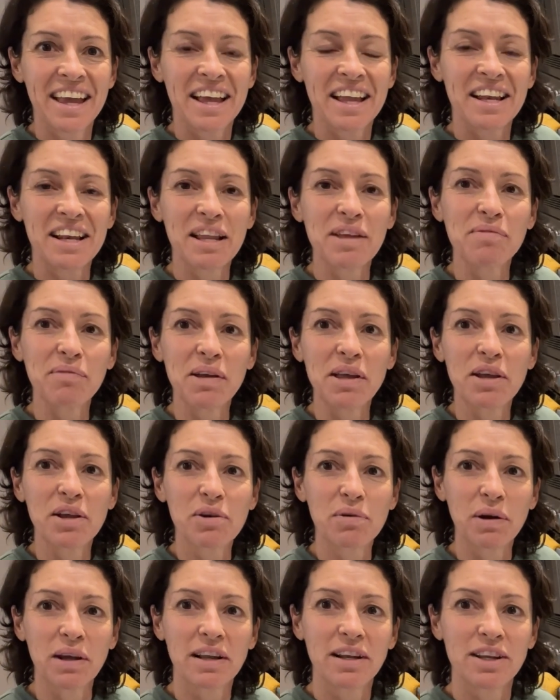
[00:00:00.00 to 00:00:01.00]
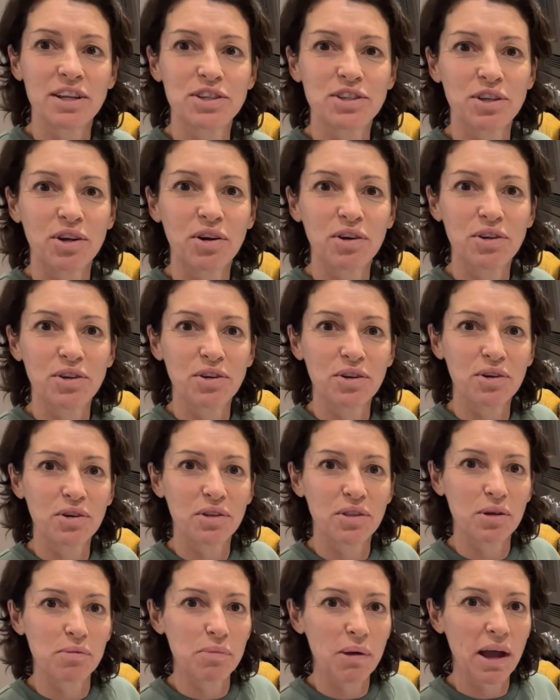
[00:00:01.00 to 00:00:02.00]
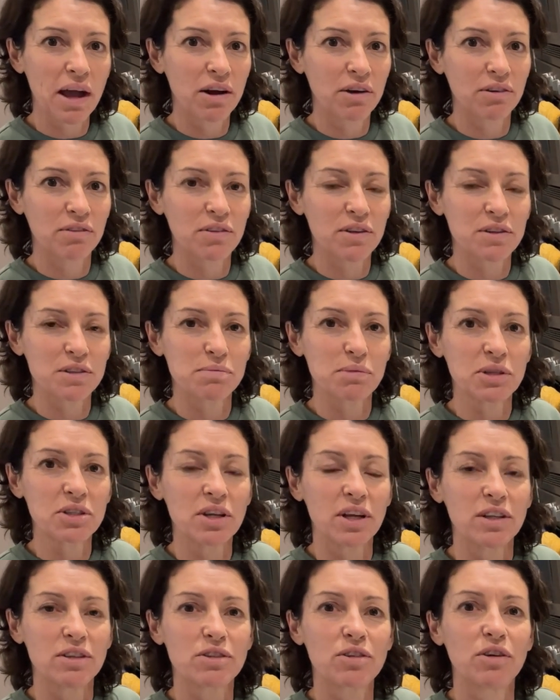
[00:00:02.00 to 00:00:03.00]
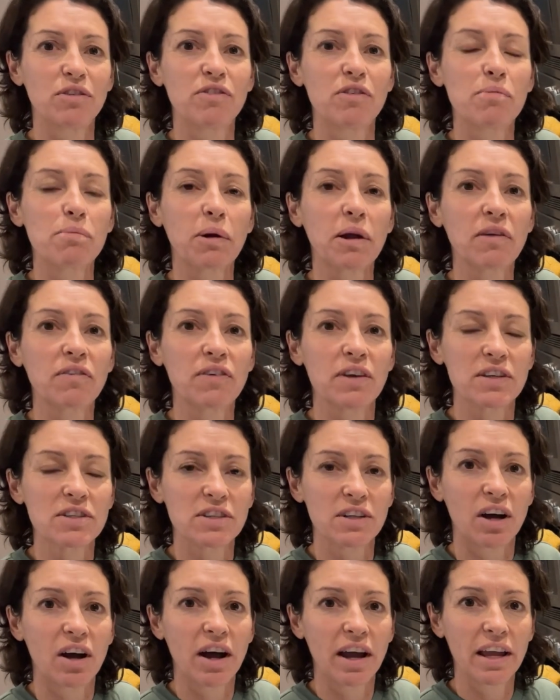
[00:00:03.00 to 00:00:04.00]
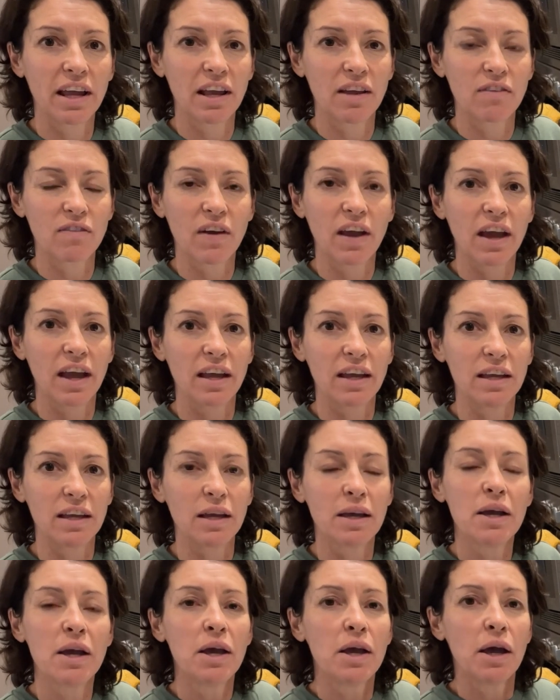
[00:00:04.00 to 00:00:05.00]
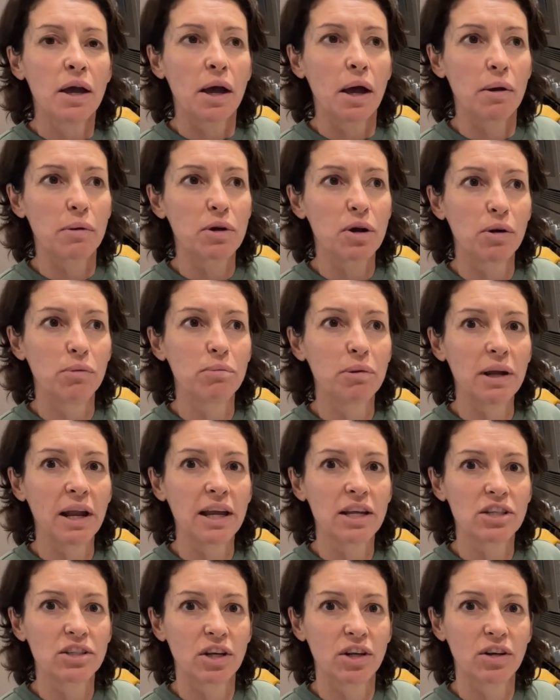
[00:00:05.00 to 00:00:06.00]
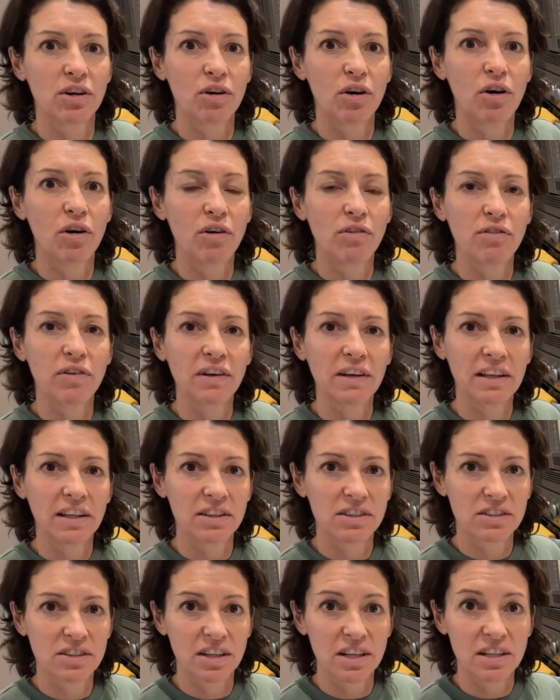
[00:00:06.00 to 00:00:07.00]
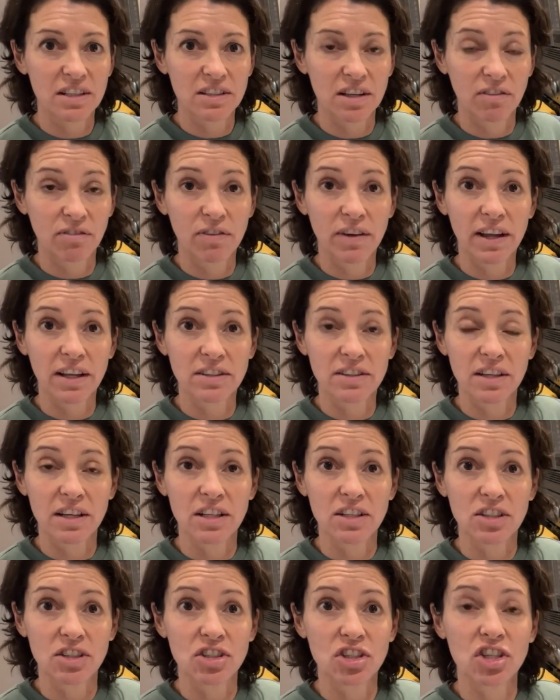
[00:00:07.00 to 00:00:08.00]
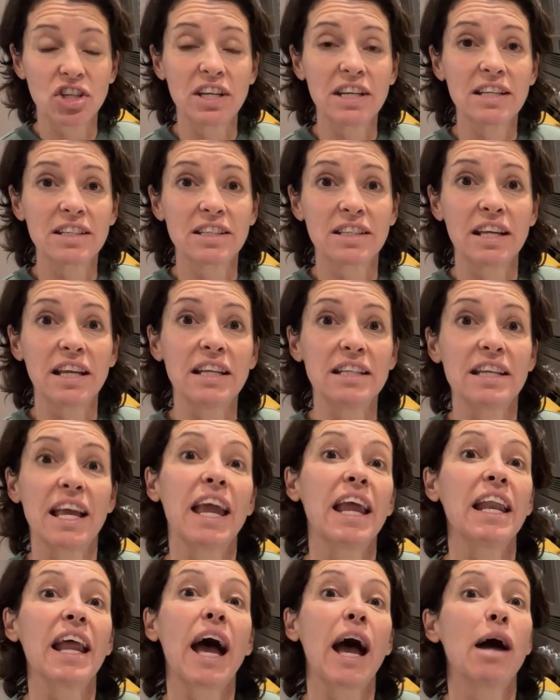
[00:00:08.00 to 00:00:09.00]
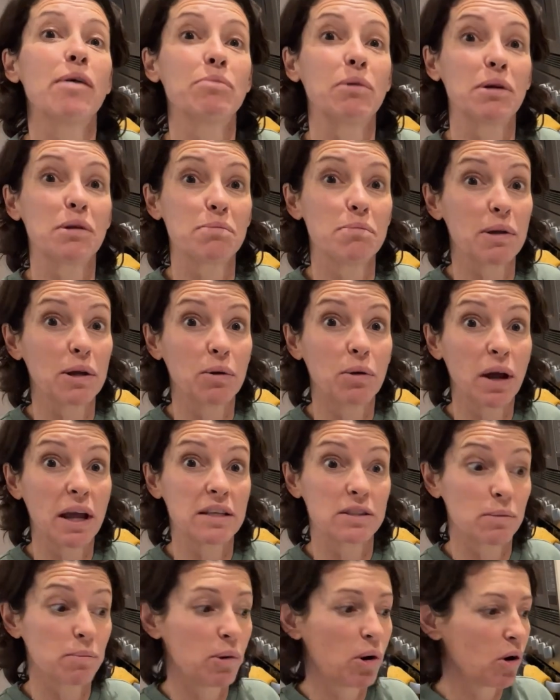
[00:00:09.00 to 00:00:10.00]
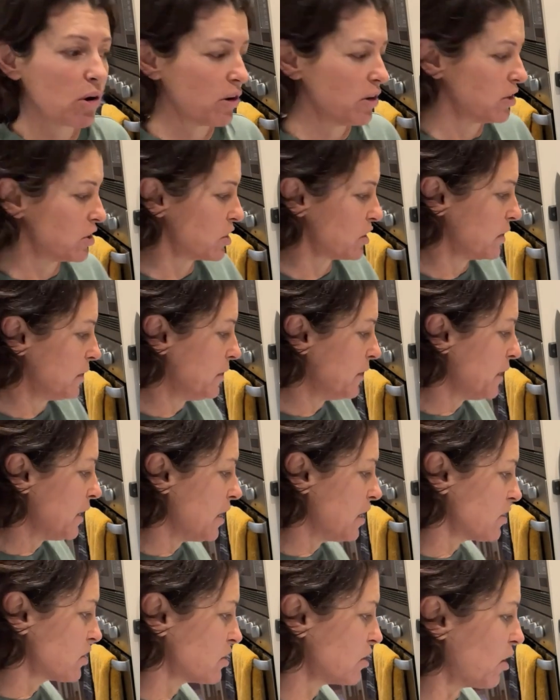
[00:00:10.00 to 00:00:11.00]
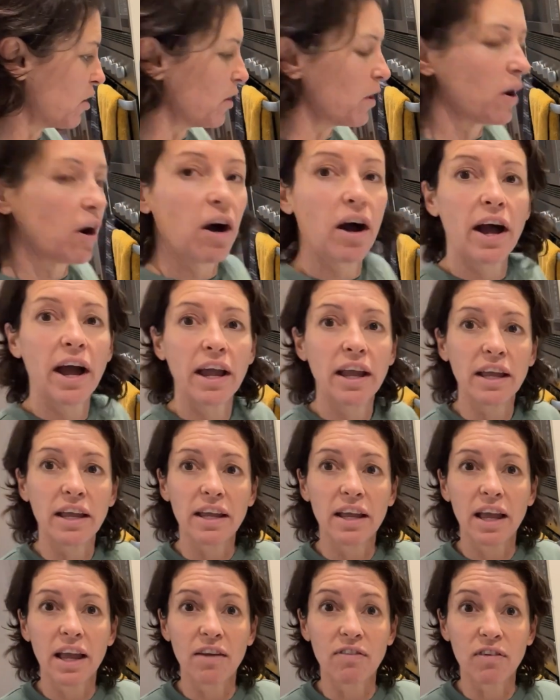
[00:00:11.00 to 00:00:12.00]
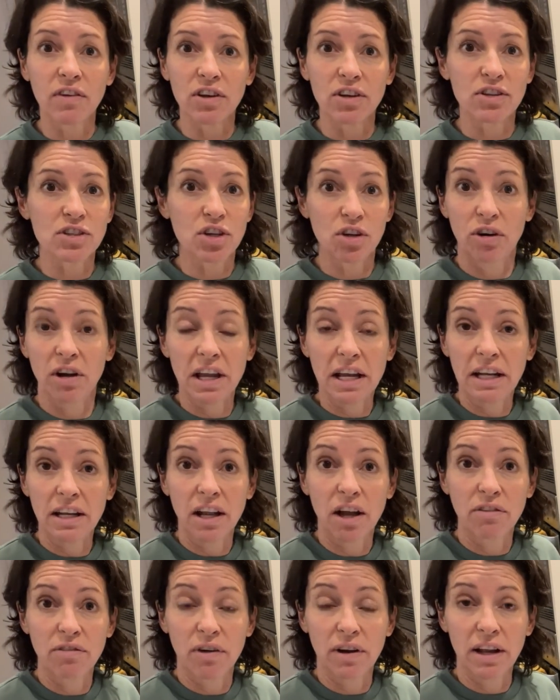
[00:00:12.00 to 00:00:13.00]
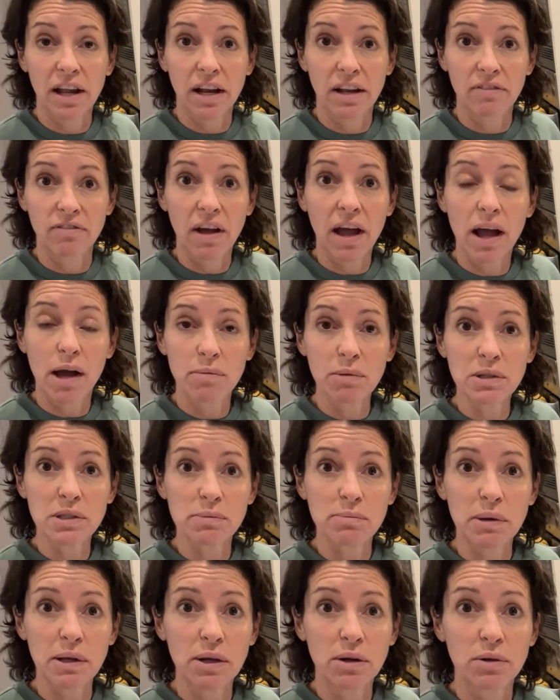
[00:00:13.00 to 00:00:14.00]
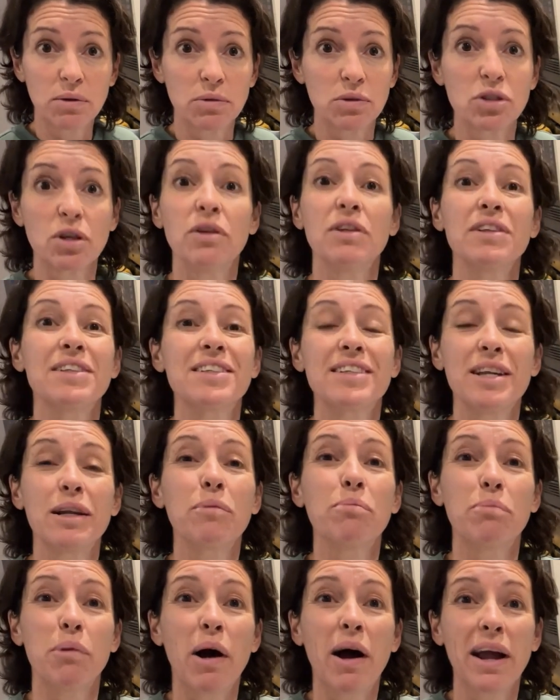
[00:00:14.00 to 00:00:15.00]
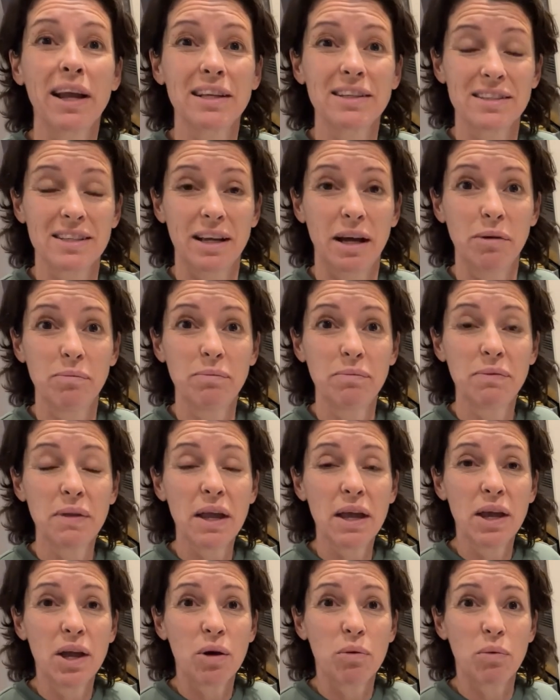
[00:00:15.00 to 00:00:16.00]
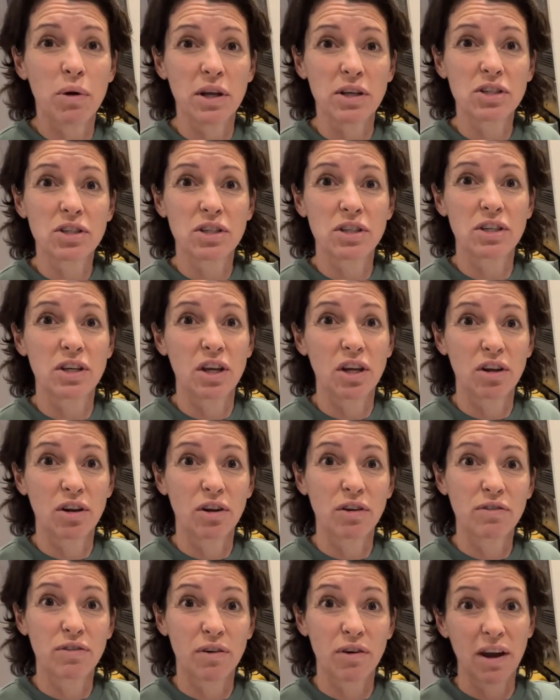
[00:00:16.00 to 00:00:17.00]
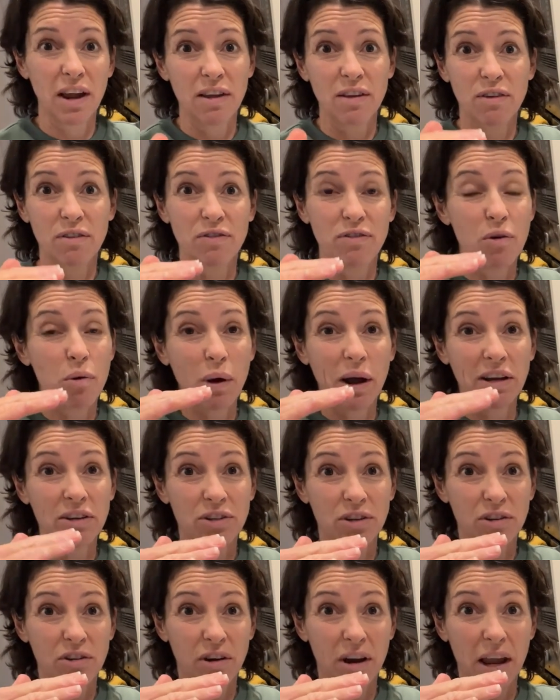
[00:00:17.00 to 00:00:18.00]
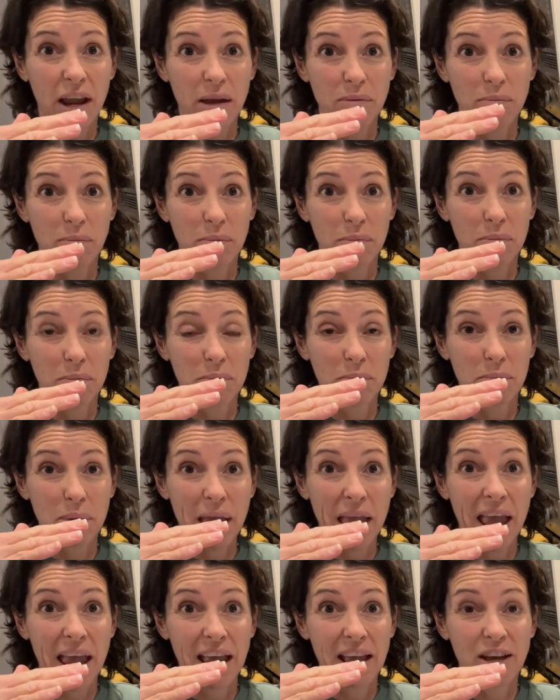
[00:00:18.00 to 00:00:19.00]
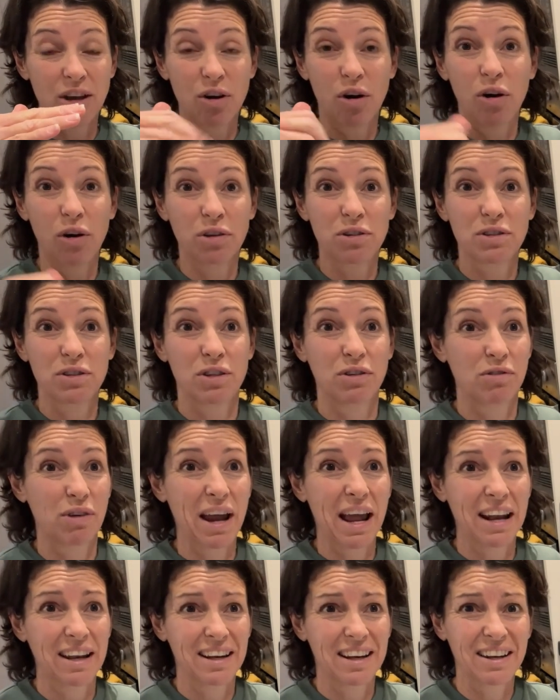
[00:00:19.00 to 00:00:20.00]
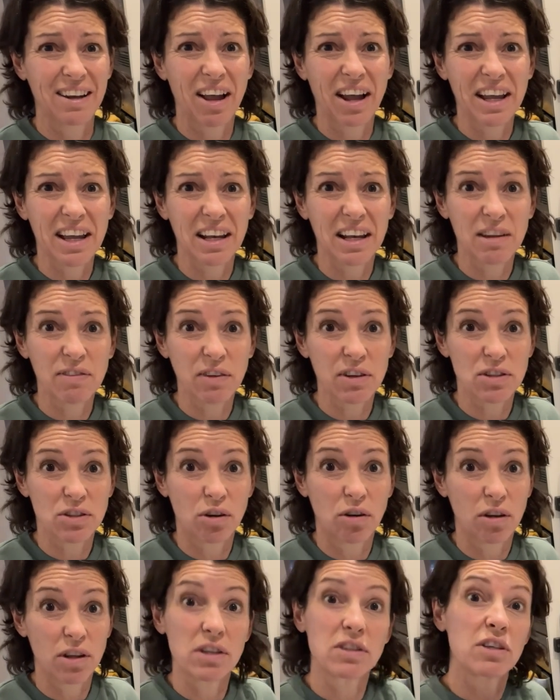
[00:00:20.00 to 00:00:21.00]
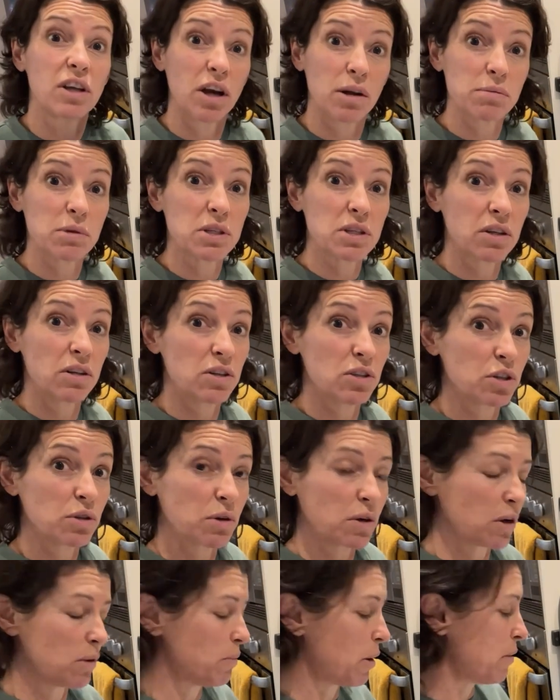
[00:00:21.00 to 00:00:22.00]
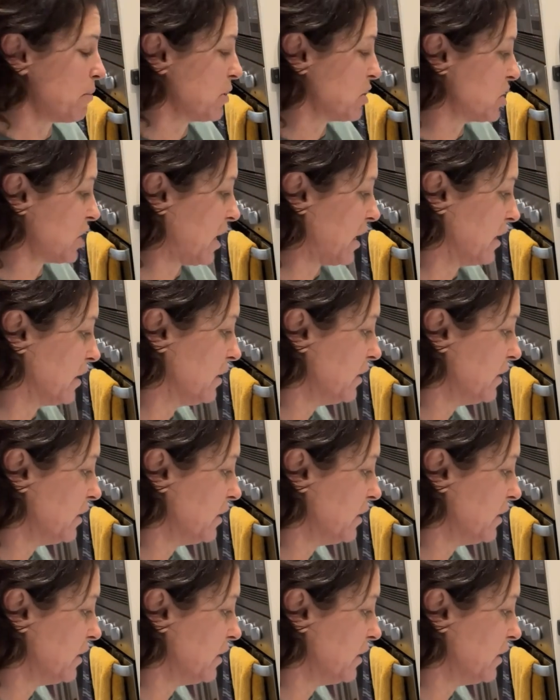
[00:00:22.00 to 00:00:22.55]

Let me quickly show you the power of this machine. So for breakfast, I have a combination of linseed, sunflower seeds and chia seeds and almond meal as a porridge. So I haven't got any, I've run out of almond meal. So instead of buying some, which, you know, for a 400 gram bag costs around like $11, I'm just going to do it in my machine.